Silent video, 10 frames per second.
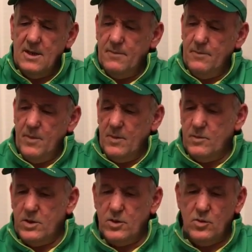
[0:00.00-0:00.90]
it, but I'm
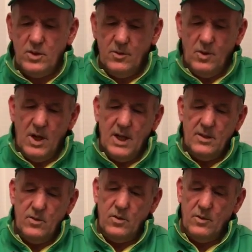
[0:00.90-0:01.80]
just showing you what I
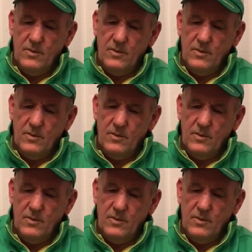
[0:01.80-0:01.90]
do.